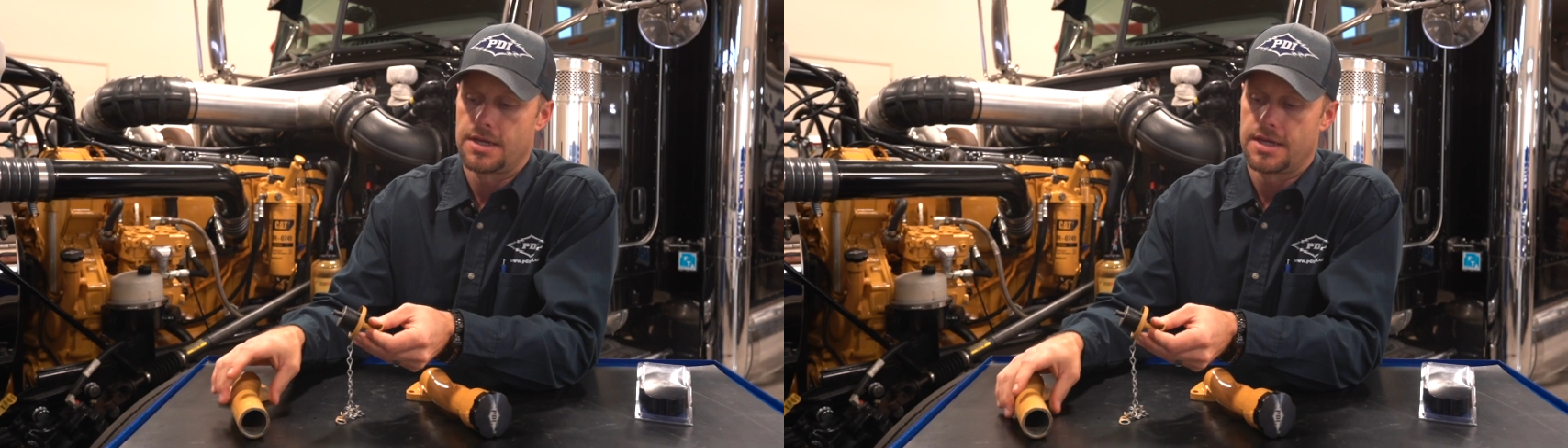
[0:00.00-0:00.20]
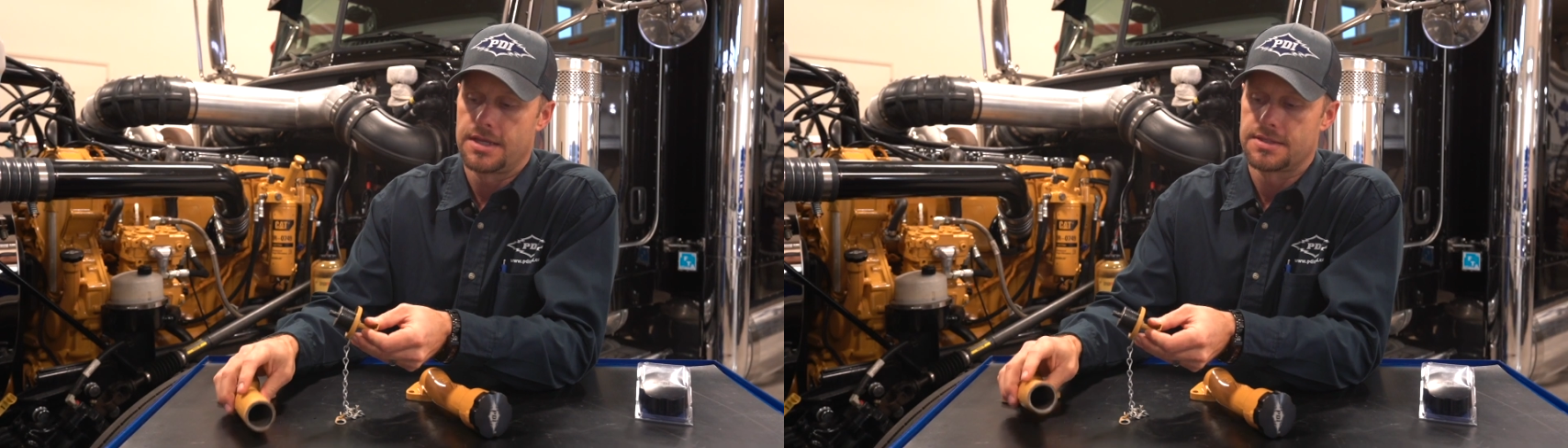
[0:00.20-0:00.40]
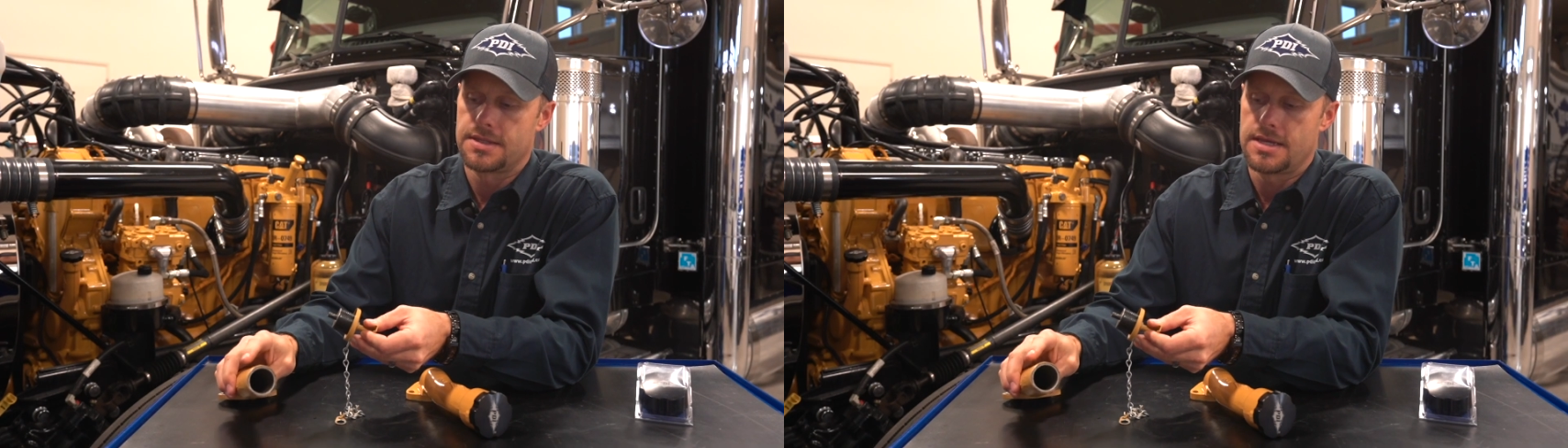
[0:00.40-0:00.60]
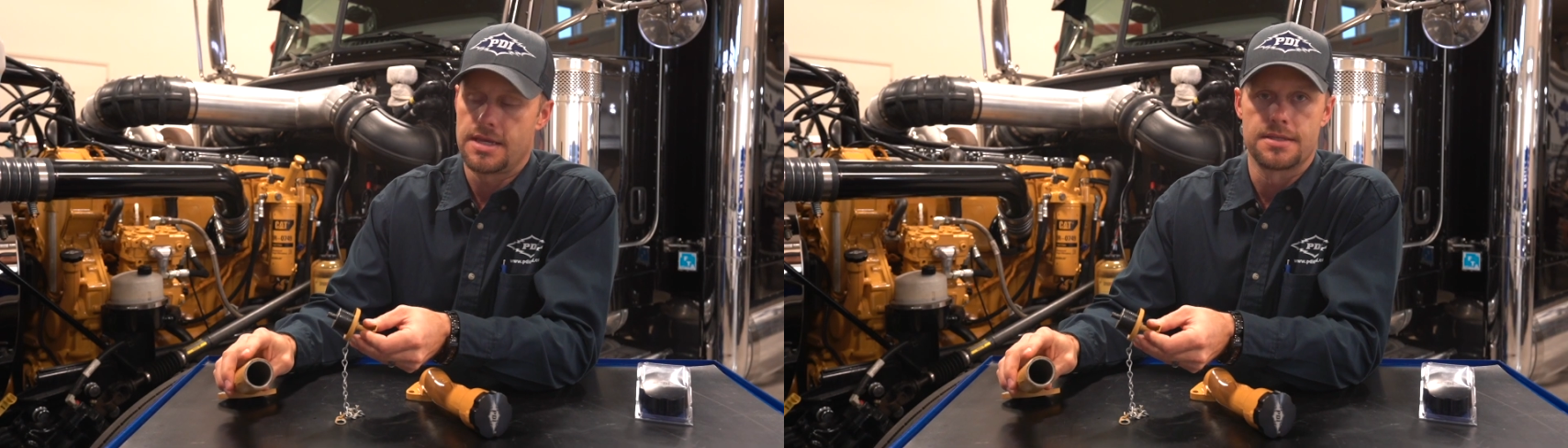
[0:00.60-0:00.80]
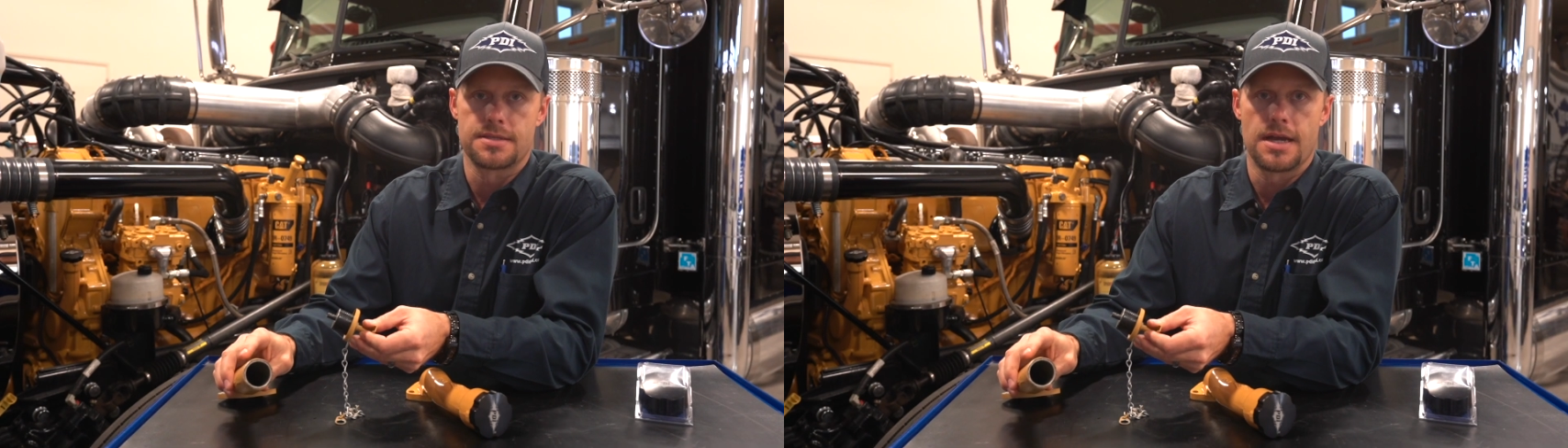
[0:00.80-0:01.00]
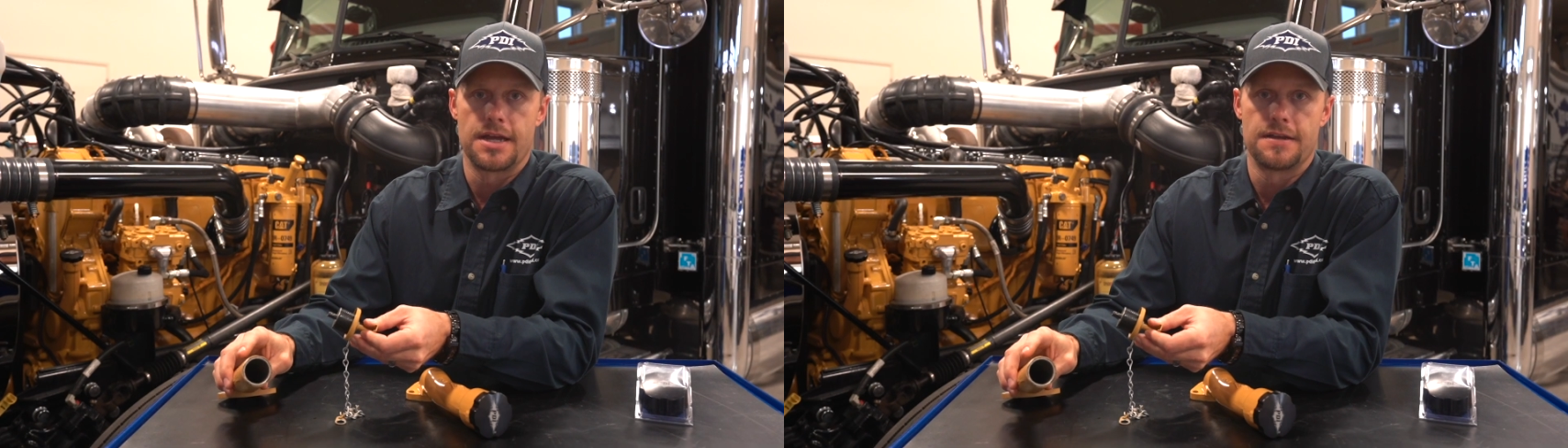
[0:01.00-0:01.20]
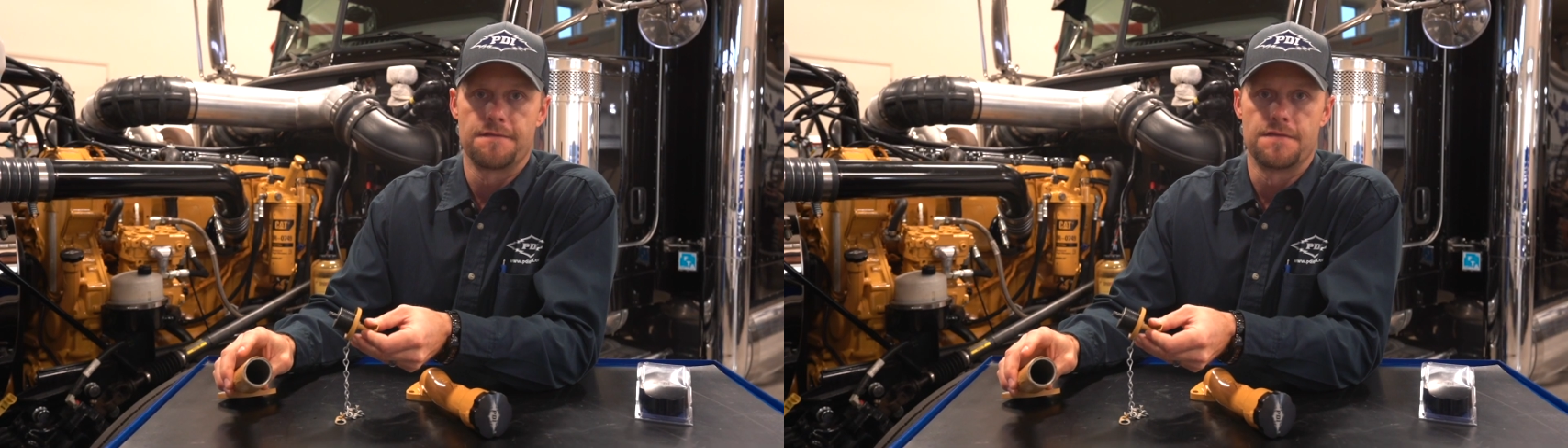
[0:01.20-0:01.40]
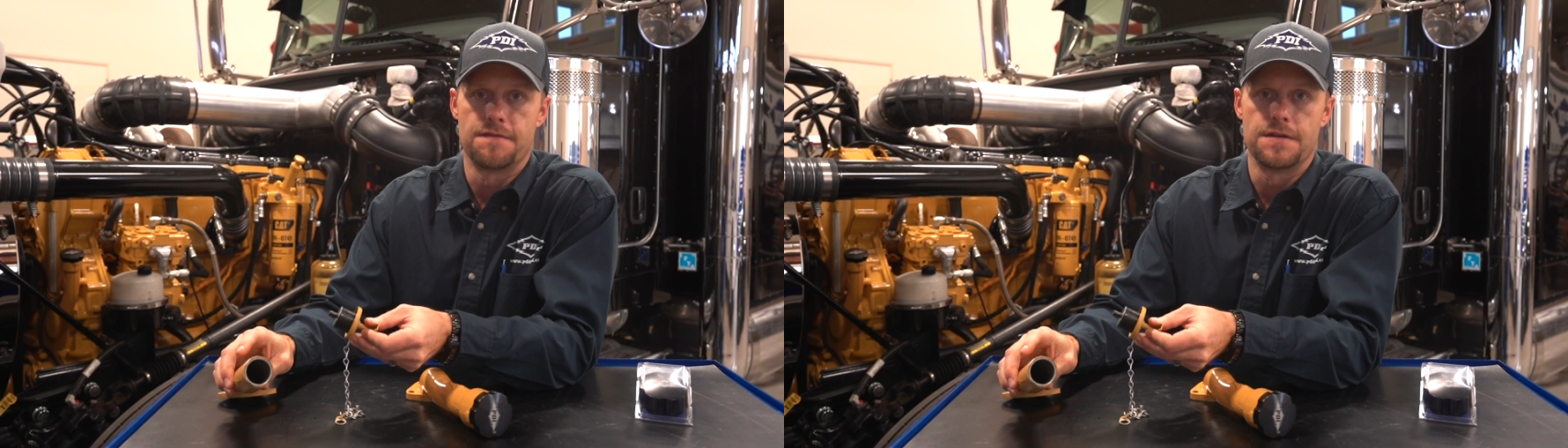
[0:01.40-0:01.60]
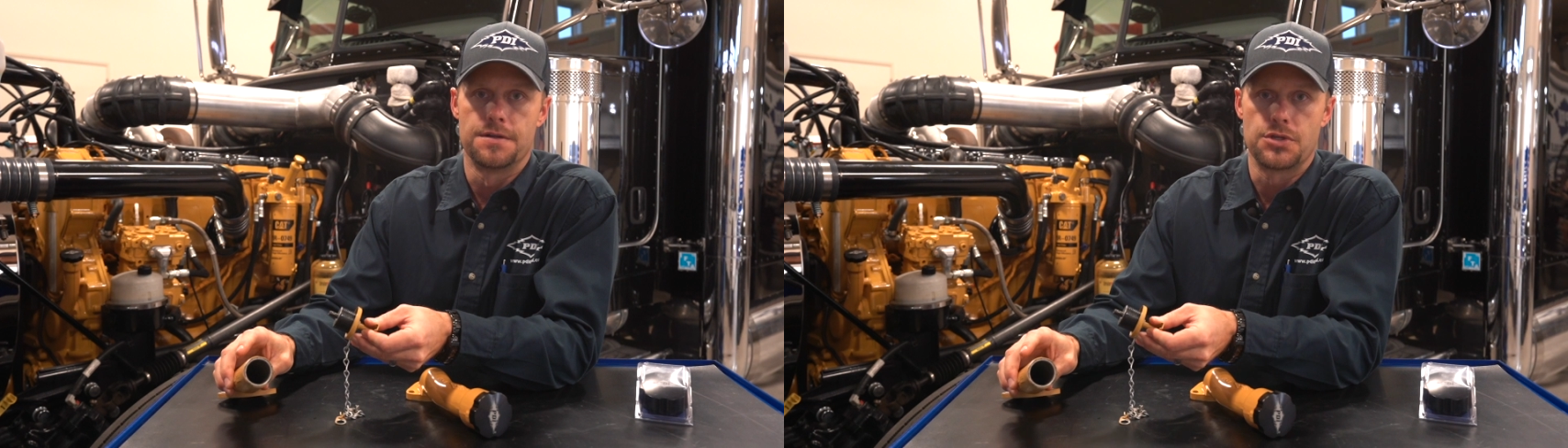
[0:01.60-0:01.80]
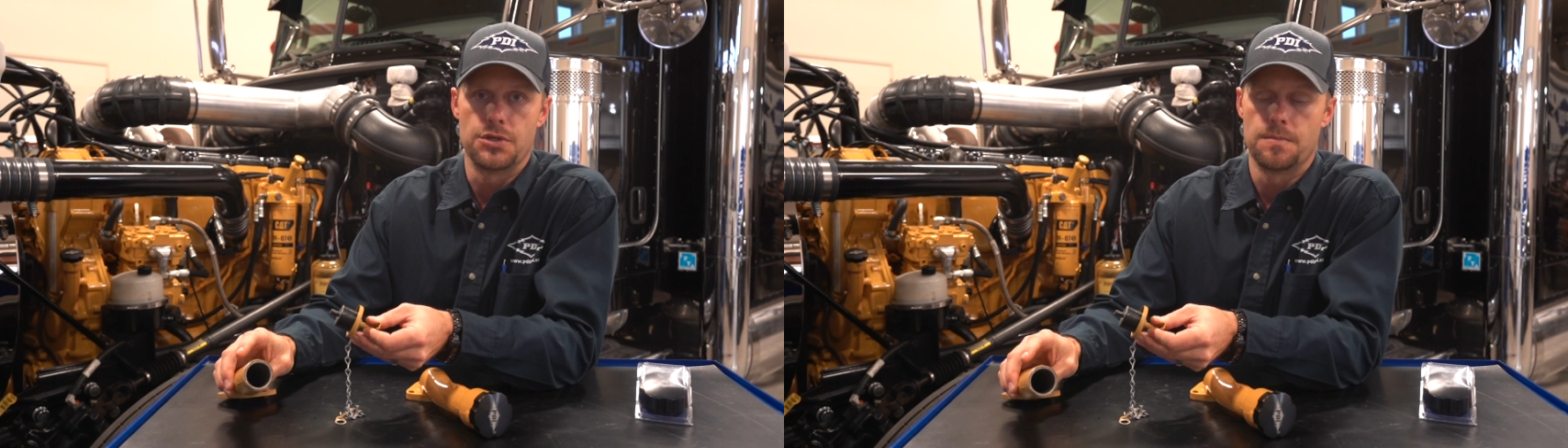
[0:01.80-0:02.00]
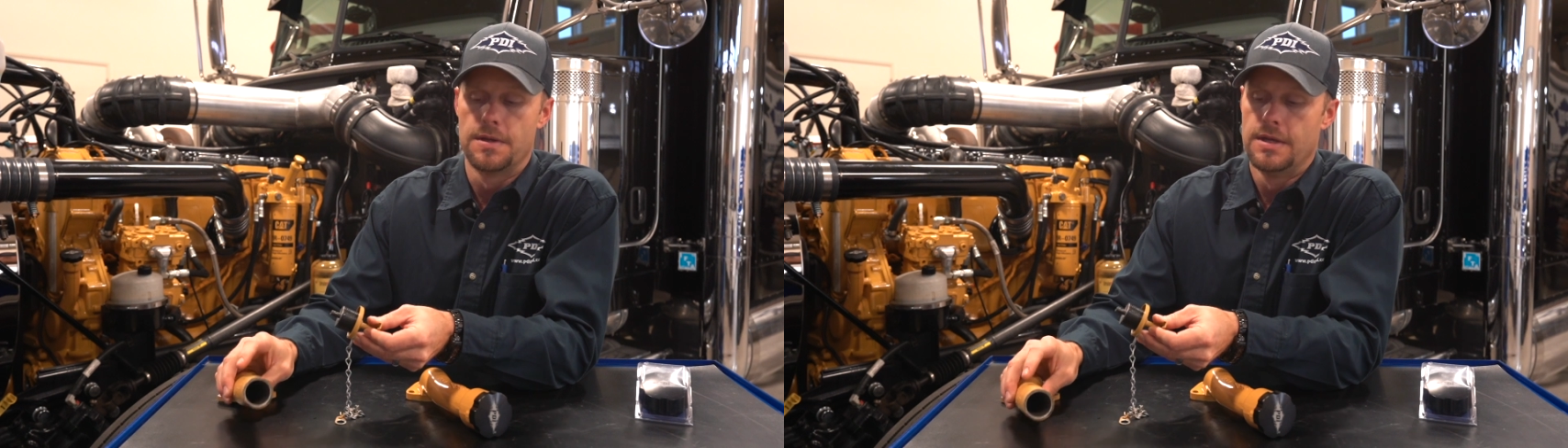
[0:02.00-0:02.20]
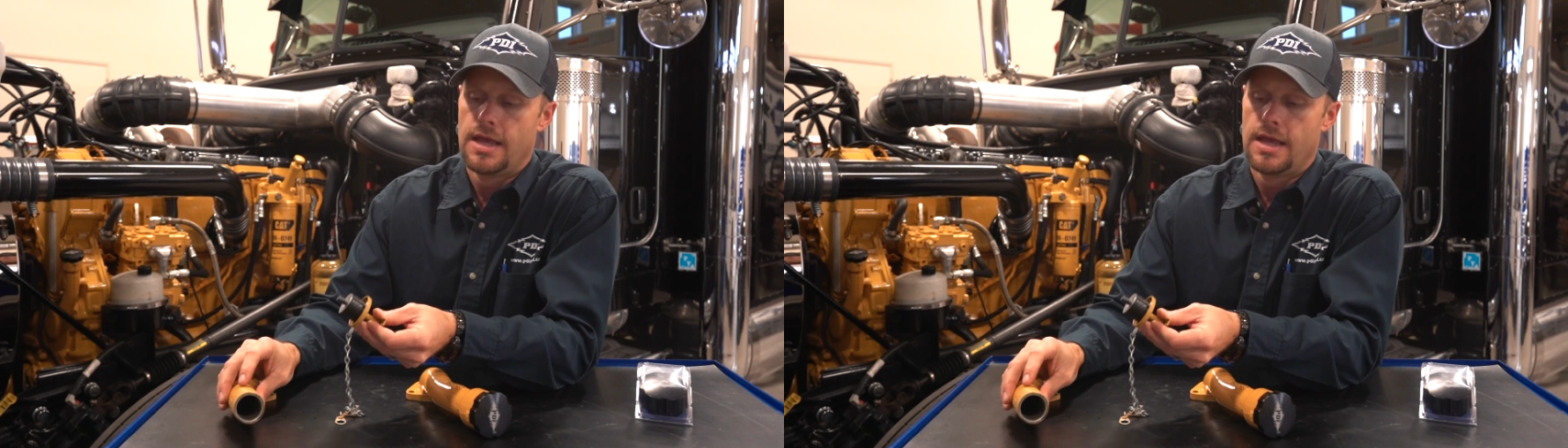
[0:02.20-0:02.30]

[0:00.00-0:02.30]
against the inside of the fill tube.